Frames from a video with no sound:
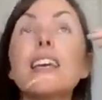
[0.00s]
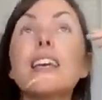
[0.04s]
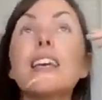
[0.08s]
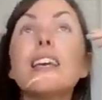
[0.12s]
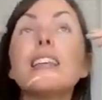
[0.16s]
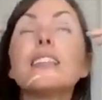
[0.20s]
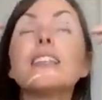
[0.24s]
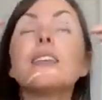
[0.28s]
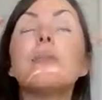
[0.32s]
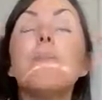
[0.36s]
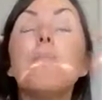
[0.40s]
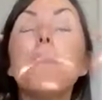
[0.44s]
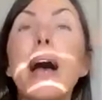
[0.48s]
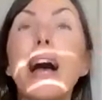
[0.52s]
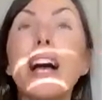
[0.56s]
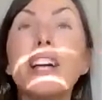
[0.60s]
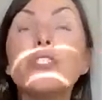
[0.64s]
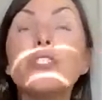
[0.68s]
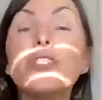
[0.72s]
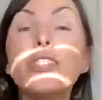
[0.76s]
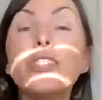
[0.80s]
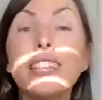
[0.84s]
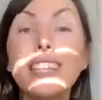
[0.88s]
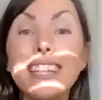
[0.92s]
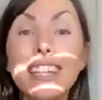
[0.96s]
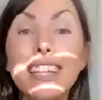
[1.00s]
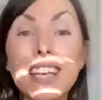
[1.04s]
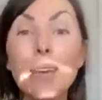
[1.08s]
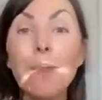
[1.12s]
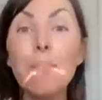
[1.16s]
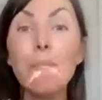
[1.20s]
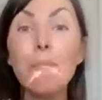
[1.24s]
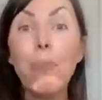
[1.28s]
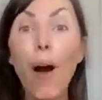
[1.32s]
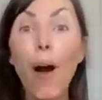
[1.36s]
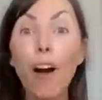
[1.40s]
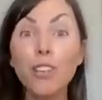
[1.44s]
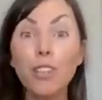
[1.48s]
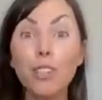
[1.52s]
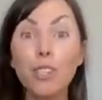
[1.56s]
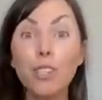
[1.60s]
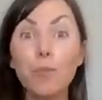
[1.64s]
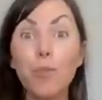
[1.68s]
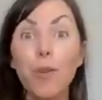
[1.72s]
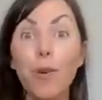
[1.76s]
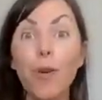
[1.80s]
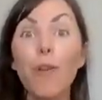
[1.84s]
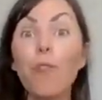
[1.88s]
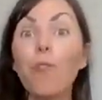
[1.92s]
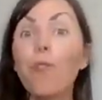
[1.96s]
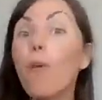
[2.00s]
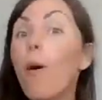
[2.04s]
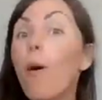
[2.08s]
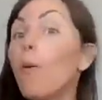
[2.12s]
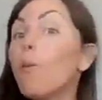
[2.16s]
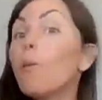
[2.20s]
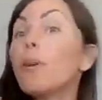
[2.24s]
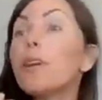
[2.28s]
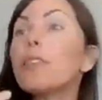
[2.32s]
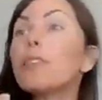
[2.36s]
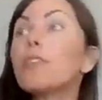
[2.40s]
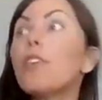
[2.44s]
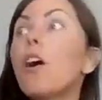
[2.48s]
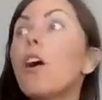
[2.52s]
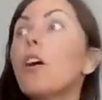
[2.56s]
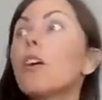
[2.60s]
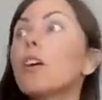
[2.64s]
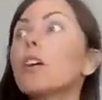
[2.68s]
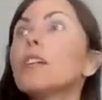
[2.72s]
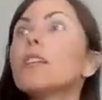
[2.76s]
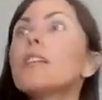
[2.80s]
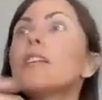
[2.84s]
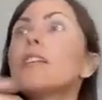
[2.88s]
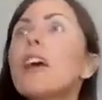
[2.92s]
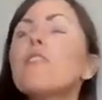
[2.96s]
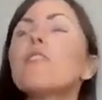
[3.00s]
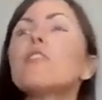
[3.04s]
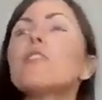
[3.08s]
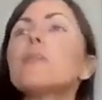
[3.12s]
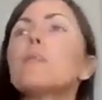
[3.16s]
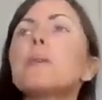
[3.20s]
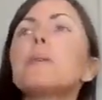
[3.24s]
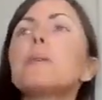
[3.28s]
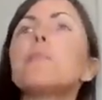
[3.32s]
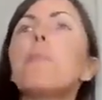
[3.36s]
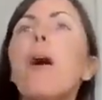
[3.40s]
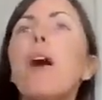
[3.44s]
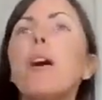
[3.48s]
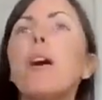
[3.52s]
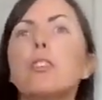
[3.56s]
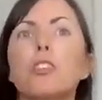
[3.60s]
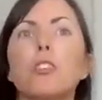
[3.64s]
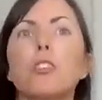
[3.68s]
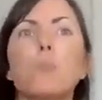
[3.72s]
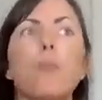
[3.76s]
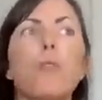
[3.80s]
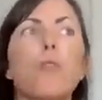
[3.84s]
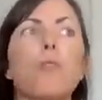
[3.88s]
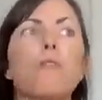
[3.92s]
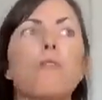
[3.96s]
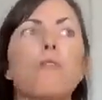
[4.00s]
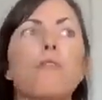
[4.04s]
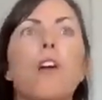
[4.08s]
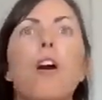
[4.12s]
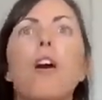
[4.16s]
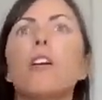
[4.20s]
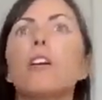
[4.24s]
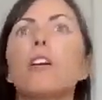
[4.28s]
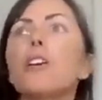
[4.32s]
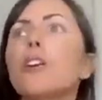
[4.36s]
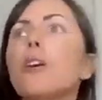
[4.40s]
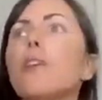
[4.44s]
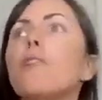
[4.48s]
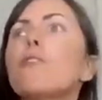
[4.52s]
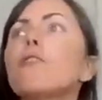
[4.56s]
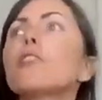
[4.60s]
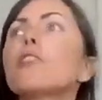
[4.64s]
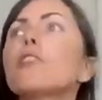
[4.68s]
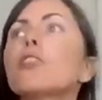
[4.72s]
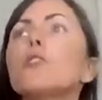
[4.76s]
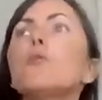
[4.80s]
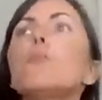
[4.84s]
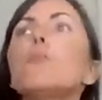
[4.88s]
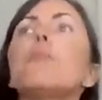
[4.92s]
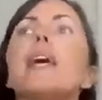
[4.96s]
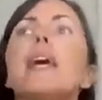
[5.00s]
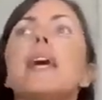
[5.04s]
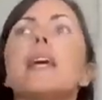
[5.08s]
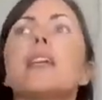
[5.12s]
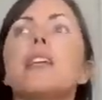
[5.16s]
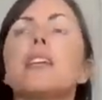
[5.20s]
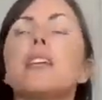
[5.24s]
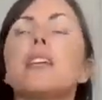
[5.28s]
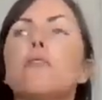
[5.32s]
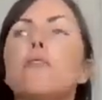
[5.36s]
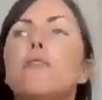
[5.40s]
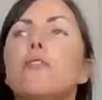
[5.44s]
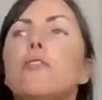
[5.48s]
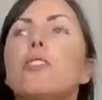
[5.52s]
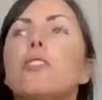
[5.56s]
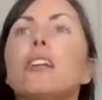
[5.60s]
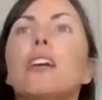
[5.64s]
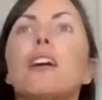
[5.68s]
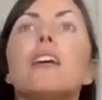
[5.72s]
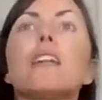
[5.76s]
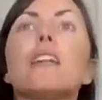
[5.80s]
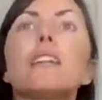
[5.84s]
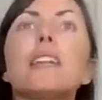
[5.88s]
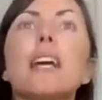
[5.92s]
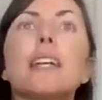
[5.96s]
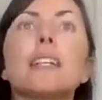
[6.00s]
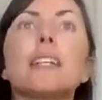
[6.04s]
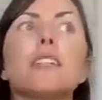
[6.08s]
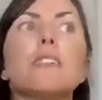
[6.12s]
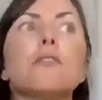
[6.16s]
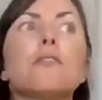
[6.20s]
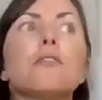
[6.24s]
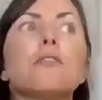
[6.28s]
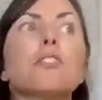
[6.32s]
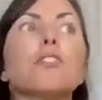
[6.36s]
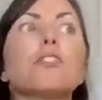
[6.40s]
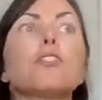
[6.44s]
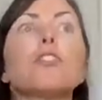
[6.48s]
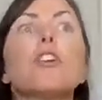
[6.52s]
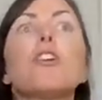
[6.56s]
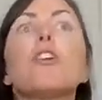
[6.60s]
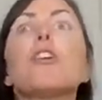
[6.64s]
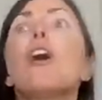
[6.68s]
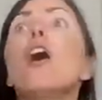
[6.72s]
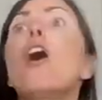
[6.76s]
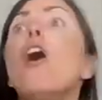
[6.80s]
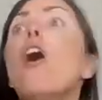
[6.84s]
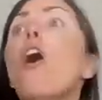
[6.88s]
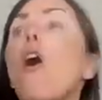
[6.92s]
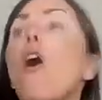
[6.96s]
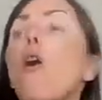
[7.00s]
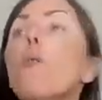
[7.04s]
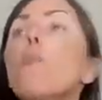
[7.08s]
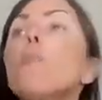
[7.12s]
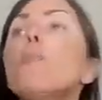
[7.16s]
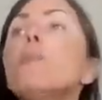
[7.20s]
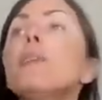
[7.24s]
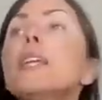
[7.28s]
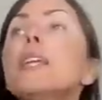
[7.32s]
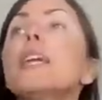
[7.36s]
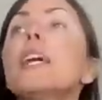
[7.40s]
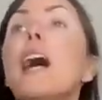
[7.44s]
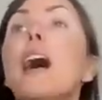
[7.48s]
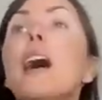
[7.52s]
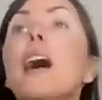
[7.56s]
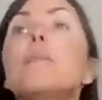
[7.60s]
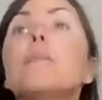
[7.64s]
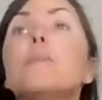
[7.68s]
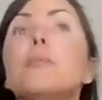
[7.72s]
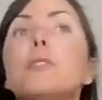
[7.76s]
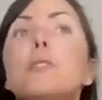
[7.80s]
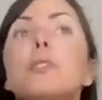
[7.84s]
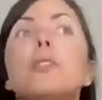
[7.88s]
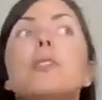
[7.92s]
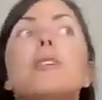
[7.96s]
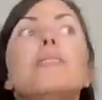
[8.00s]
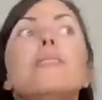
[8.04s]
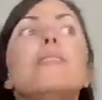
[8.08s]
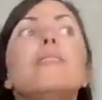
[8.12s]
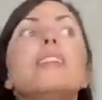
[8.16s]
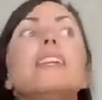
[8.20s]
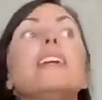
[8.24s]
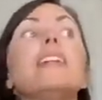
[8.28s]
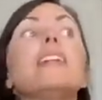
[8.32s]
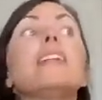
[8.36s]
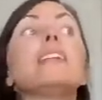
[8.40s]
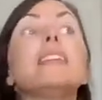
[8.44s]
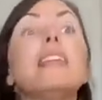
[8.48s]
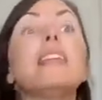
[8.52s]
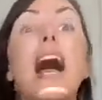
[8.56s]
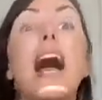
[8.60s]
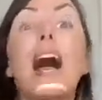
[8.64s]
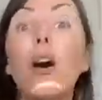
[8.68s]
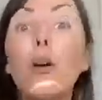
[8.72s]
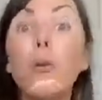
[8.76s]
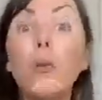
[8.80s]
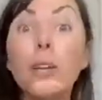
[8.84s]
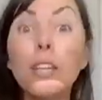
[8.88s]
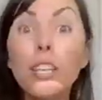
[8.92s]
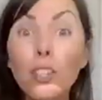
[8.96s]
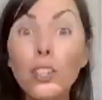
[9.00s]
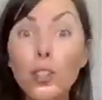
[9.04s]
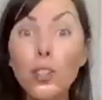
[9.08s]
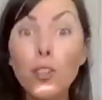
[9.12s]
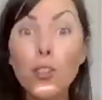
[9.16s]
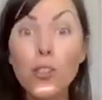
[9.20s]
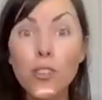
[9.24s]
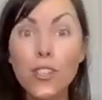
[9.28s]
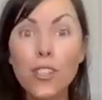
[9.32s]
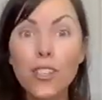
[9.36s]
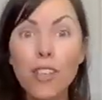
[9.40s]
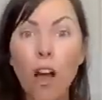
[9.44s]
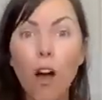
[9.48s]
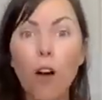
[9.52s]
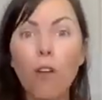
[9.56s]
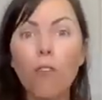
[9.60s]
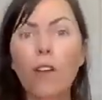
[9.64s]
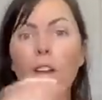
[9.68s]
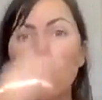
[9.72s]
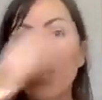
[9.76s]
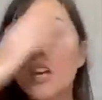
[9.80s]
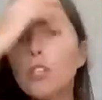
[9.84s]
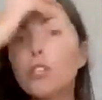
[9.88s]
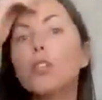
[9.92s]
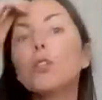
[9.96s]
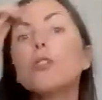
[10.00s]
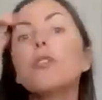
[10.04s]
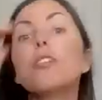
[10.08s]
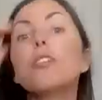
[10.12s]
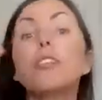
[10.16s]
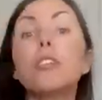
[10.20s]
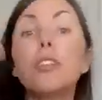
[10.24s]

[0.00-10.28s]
is imagining the impossible of what we thought could never be possible for humanity, for the collective, to start opening up to even allowing yourself to